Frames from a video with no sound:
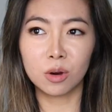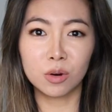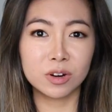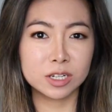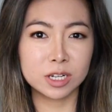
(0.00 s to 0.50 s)

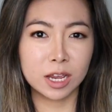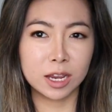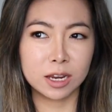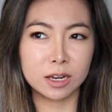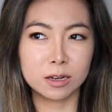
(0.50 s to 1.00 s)

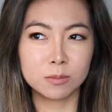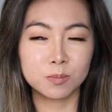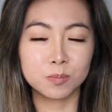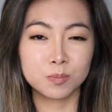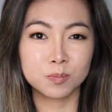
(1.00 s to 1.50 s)

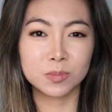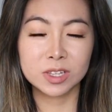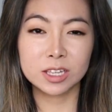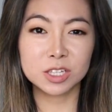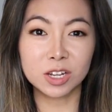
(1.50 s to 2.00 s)
Oratane.
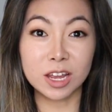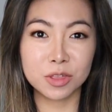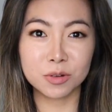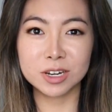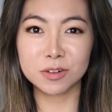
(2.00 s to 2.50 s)
It's got
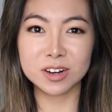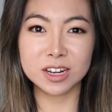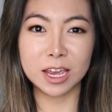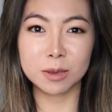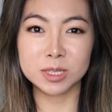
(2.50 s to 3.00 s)
like 3 different
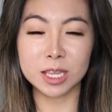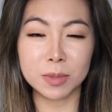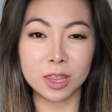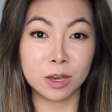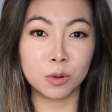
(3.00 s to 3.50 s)
names,
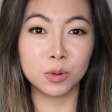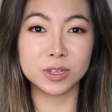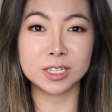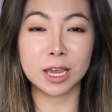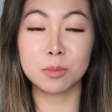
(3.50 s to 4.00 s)
but they're all
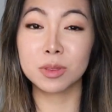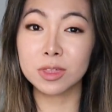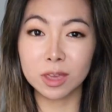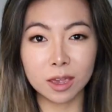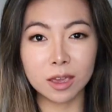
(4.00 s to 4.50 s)
the same
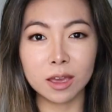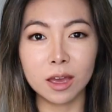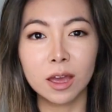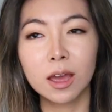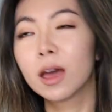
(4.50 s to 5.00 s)

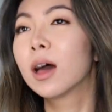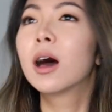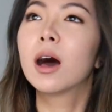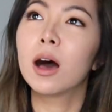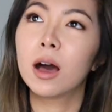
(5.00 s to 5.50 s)
thing.
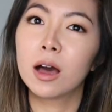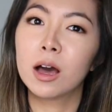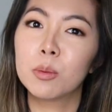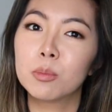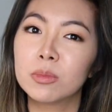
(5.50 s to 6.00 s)

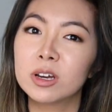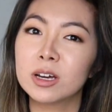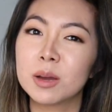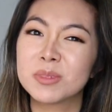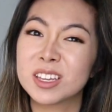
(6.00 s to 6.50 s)

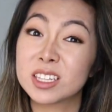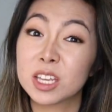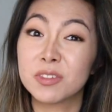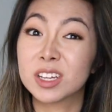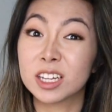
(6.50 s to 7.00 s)
I'm
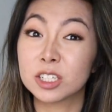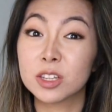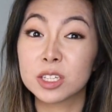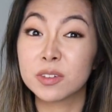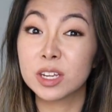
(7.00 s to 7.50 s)
guessing if you clicked on
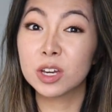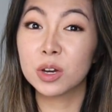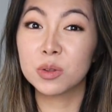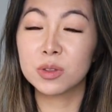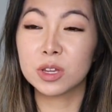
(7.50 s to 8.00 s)
this
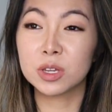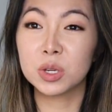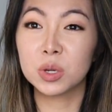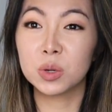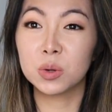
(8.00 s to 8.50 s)
video, then
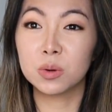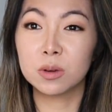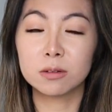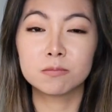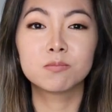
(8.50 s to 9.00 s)

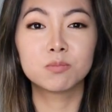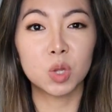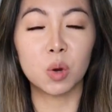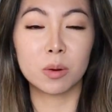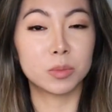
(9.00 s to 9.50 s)
you
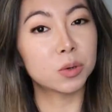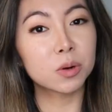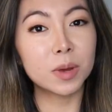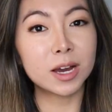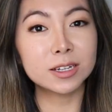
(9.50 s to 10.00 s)
know what I'm talking
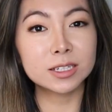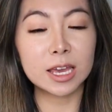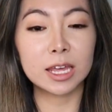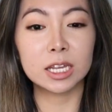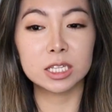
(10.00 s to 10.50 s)
about,
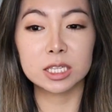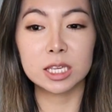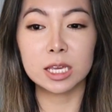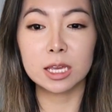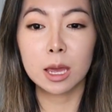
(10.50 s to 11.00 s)
and it's
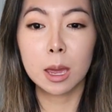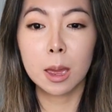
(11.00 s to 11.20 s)
the